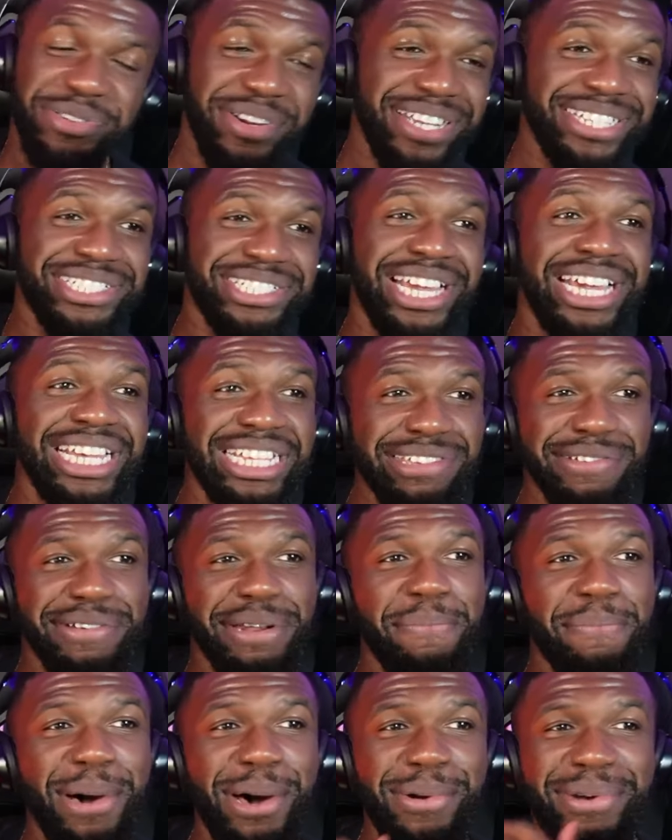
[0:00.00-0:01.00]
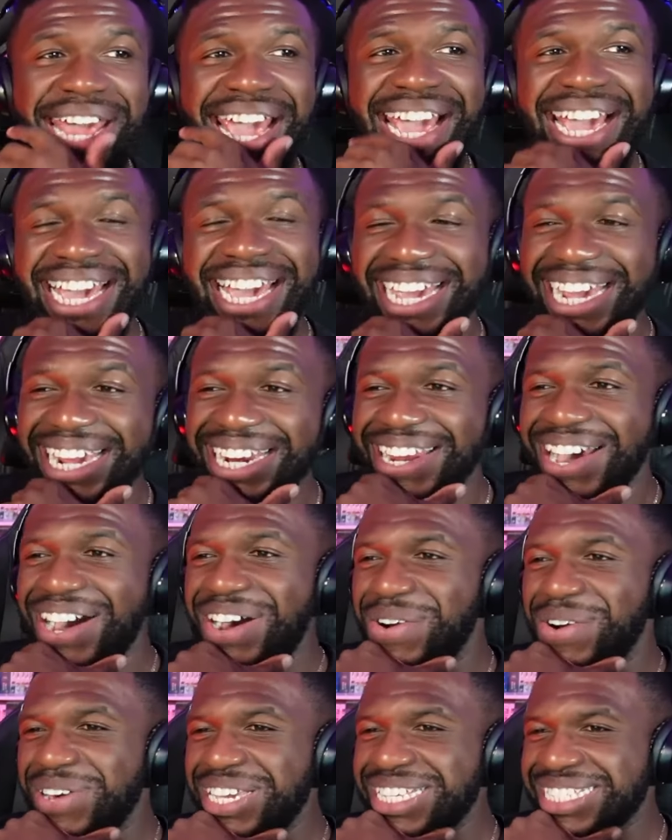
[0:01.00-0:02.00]
string cheese from the bodega. He
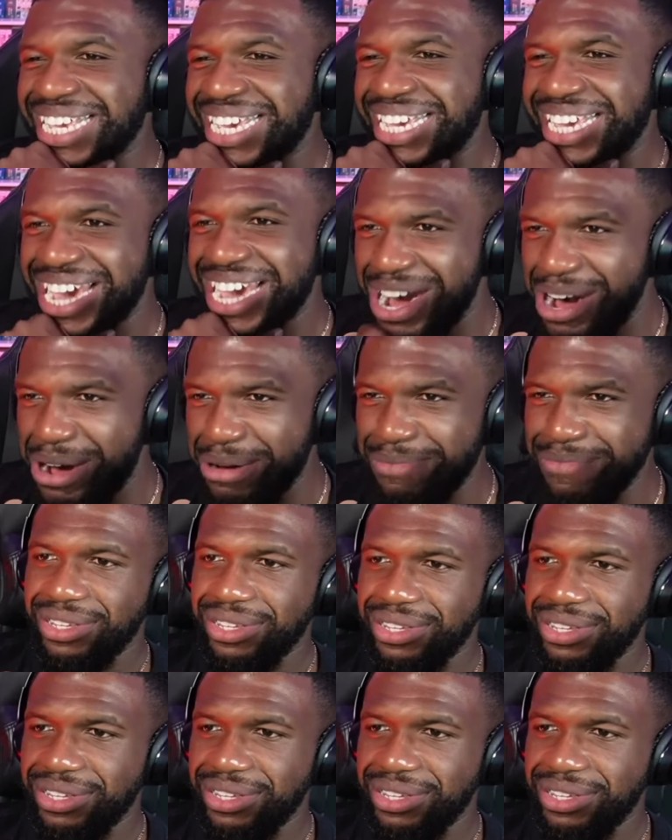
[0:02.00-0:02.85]
know. He said, yup.